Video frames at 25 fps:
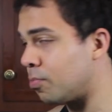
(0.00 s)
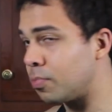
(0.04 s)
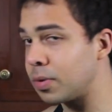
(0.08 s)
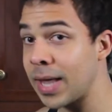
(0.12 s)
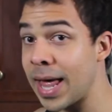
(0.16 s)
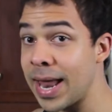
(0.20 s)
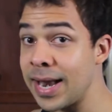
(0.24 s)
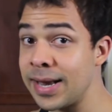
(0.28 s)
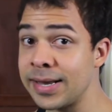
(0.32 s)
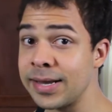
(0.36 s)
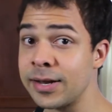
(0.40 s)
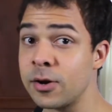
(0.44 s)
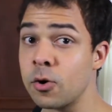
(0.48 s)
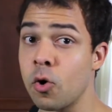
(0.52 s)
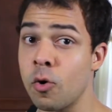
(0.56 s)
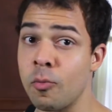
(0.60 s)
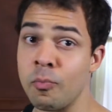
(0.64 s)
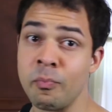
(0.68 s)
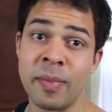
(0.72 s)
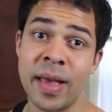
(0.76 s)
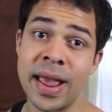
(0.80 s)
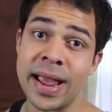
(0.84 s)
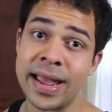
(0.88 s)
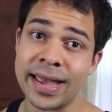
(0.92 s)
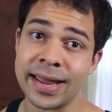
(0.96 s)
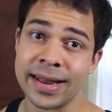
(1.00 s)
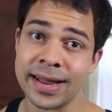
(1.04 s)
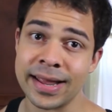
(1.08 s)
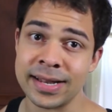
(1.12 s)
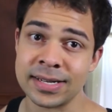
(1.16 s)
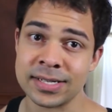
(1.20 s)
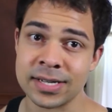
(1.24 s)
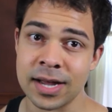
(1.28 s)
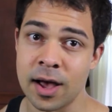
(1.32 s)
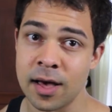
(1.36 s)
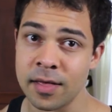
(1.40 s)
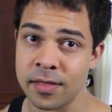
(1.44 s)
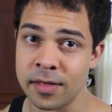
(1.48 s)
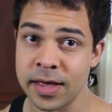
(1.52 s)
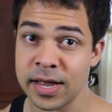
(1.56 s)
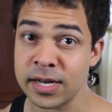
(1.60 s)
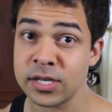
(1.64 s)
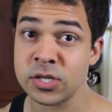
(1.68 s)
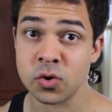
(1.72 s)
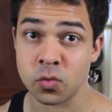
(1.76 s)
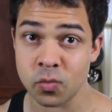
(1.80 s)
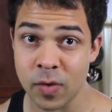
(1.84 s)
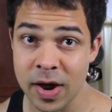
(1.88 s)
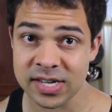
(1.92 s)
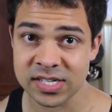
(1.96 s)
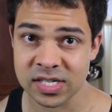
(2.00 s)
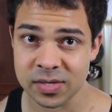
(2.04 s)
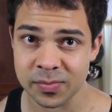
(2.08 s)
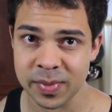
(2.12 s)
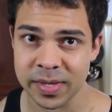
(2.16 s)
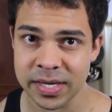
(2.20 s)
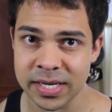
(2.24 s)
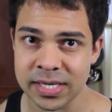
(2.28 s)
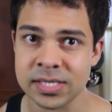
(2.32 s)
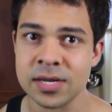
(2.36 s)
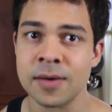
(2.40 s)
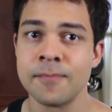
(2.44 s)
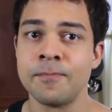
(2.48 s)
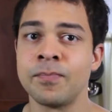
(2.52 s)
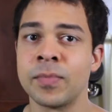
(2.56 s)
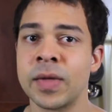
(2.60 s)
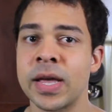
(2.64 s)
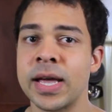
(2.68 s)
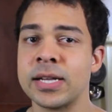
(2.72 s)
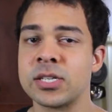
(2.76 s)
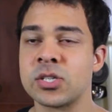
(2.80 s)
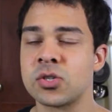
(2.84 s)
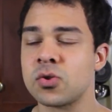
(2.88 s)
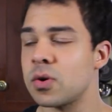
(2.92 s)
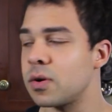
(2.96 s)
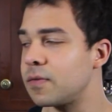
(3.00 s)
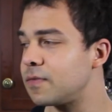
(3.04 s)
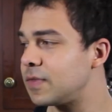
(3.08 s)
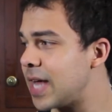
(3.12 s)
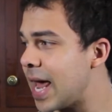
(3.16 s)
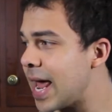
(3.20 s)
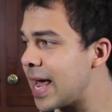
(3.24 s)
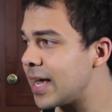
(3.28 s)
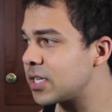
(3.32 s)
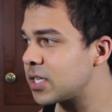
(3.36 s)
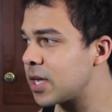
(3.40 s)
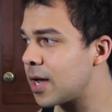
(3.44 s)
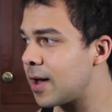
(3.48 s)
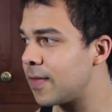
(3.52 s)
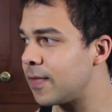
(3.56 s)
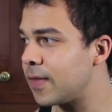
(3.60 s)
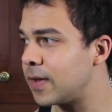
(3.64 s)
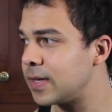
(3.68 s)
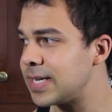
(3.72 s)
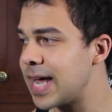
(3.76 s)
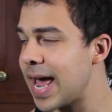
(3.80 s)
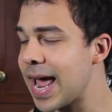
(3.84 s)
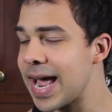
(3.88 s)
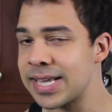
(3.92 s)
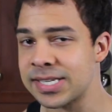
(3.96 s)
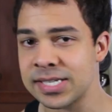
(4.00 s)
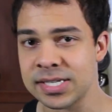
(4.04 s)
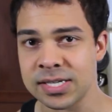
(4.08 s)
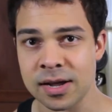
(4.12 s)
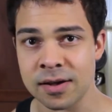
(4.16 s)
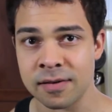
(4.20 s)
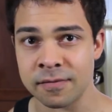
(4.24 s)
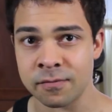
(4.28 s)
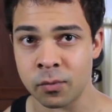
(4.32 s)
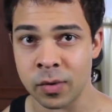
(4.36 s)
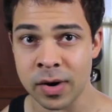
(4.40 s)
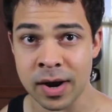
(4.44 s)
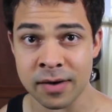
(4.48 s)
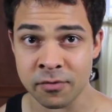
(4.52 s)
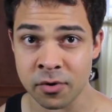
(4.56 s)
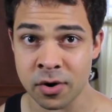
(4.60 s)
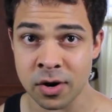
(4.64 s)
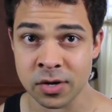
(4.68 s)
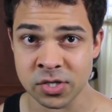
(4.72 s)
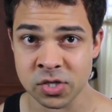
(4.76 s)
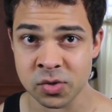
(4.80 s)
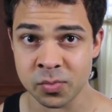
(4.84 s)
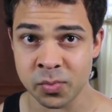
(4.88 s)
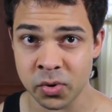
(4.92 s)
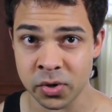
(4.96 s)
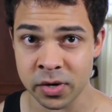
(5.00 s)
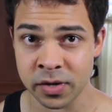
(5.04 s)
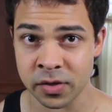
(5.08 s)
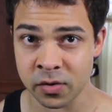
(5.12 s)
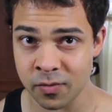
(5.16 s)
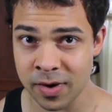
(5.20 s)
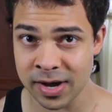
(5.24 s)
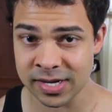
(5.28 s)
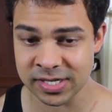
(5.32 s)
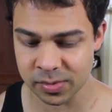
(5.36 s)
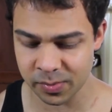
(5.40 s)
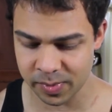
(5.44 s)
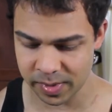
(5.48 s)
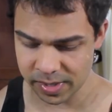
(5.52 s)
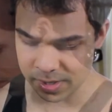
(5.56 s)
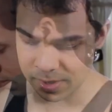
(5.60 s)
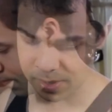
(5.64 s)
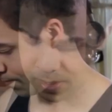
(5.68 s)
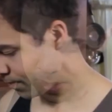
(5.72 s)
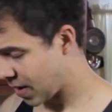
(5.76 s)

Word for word: blend it or bake it into recipes, it sort of takes on the taste of whatever else you put in the recipe.